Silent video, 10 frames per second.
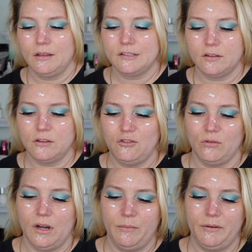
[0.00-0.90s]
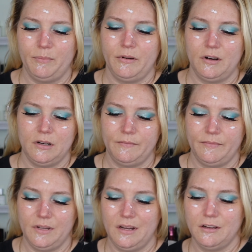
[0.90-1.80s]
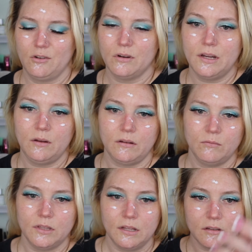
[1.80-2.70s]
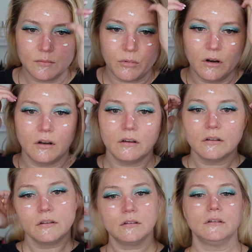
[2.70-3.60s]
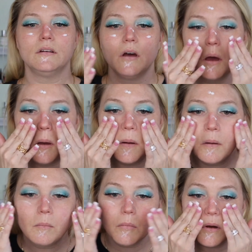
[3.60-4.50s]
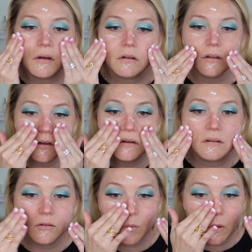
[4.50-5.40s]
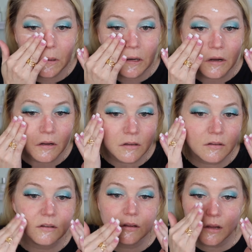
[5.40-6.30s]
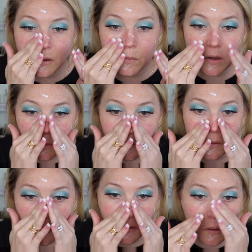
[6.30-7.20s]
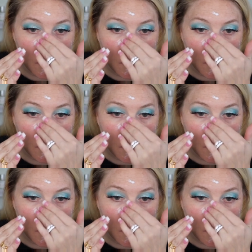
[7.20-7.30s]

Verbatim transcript: So the dropper part, not great with this product. But it is what it is, and we will